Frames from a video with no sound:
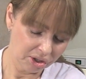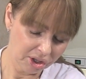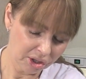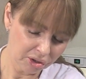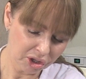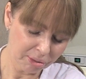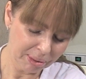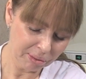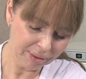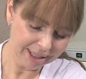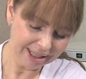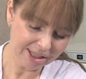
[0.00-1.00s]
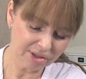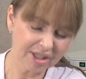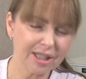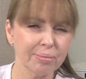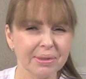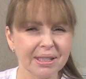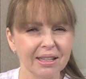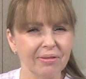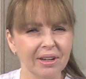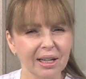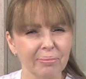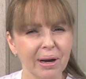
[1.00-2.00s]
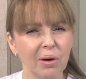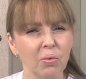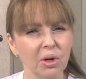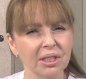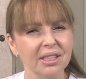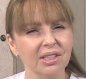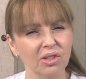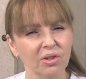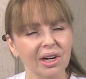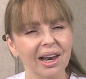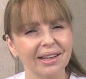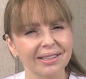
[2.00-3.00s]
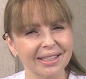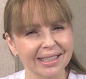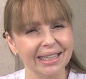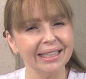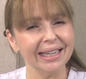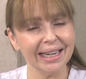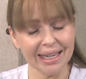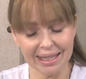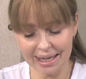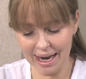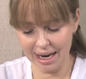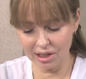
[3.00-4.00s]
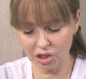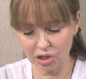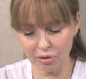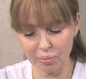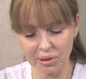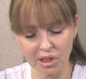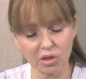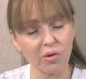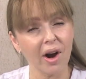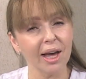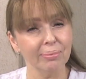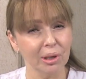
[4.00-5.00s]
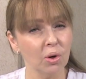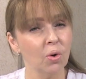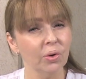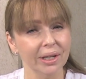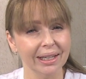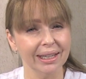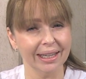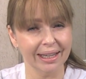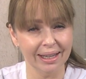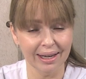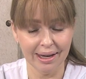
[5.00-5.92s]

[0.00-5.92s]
be really sort of specific about what does your client's skin need and to prescribe accordingly.